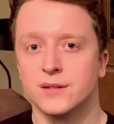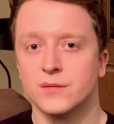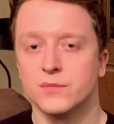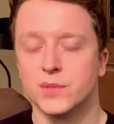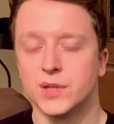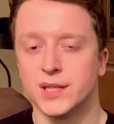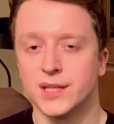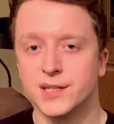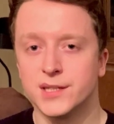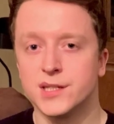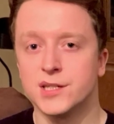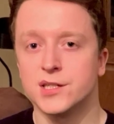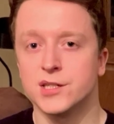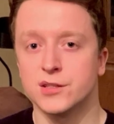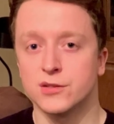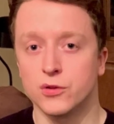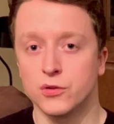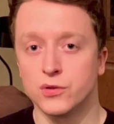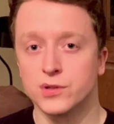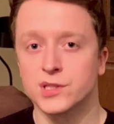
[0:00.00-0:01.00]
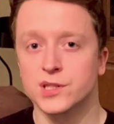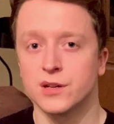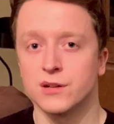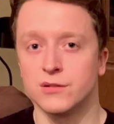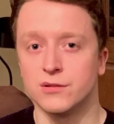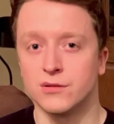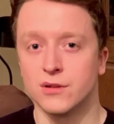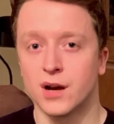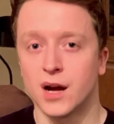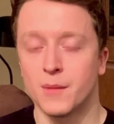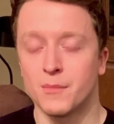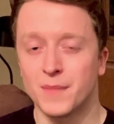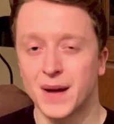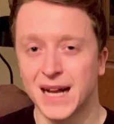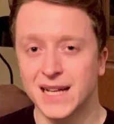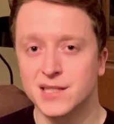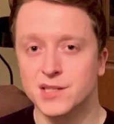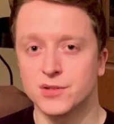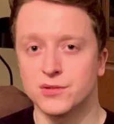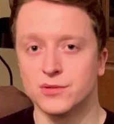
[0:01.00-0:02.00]
But this is also a
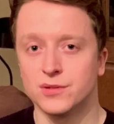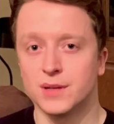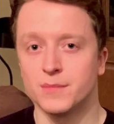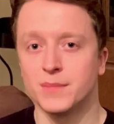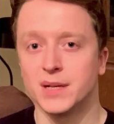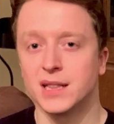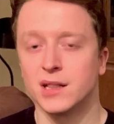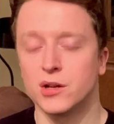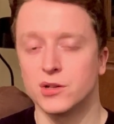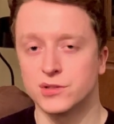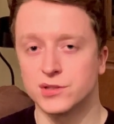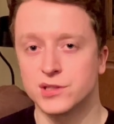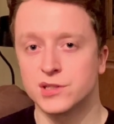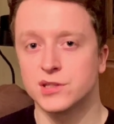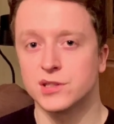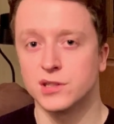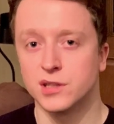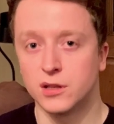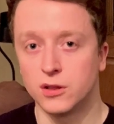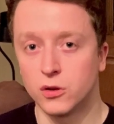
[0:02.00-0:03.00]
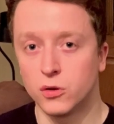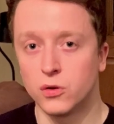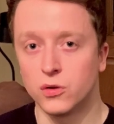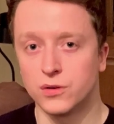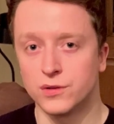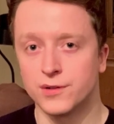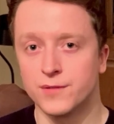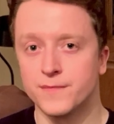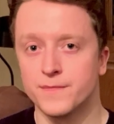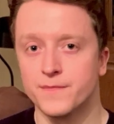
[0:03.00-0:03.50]
battle that belongs to the Lord.